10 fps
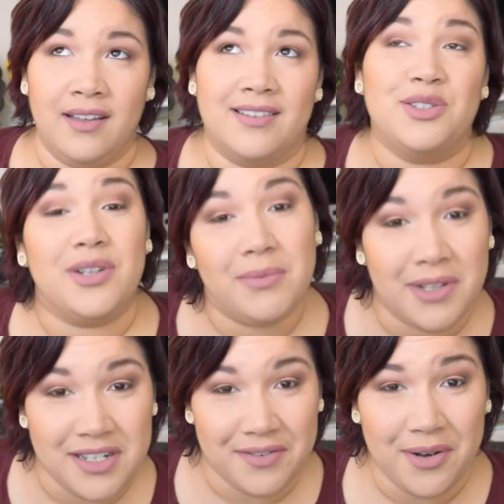
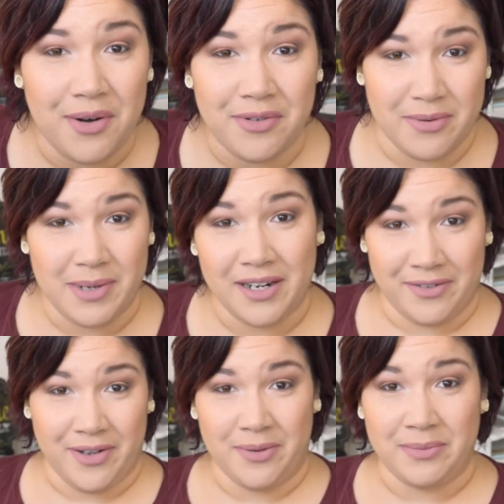extremely difficult for me to
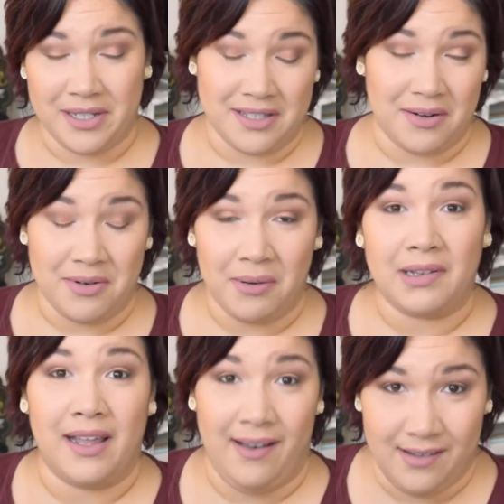film because I don't know
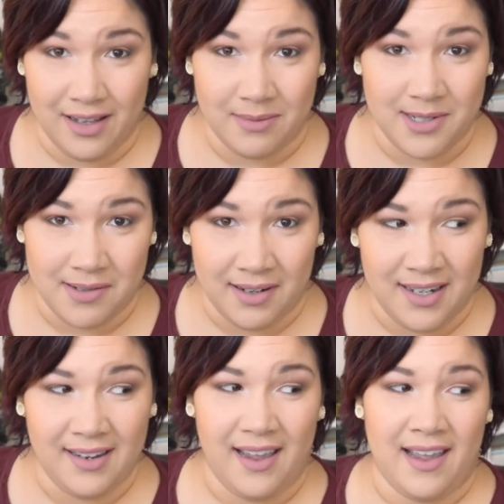what the hell I'm
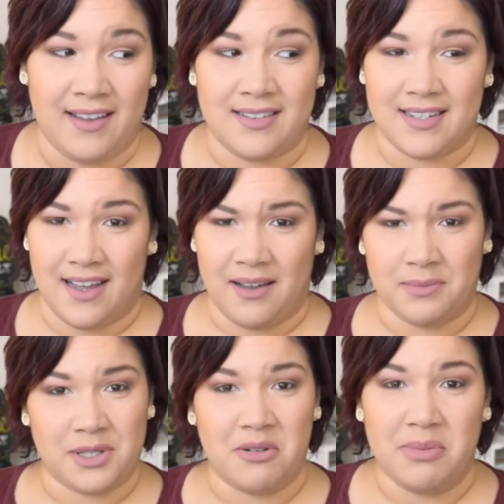doing, and
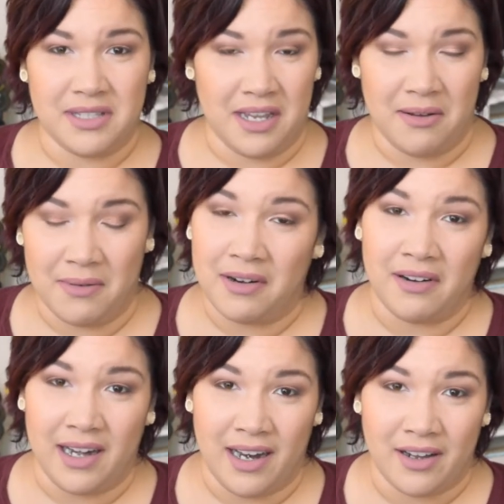I'm so busy at
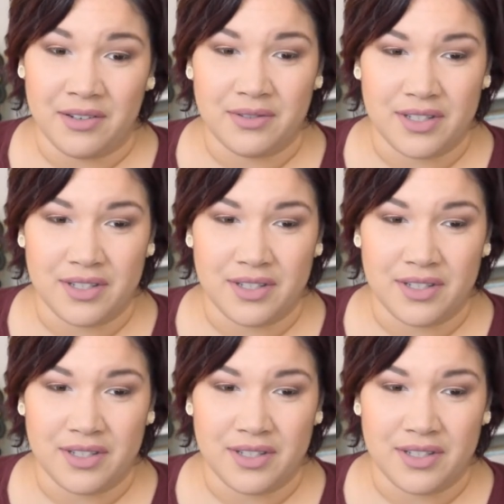work right now.